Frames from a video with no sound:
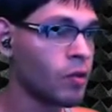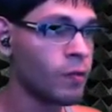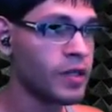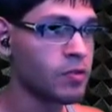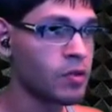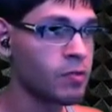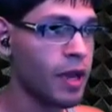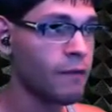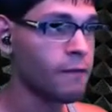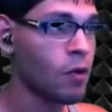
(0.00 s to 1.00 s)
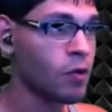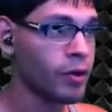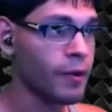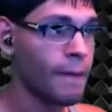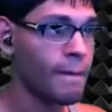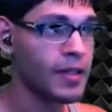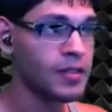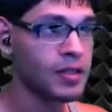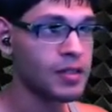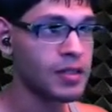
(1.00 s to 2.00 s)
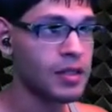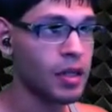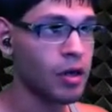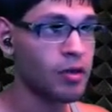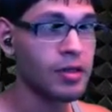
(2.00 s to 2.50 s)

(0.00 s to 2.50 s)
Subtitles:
resource pack folder, as you can see here.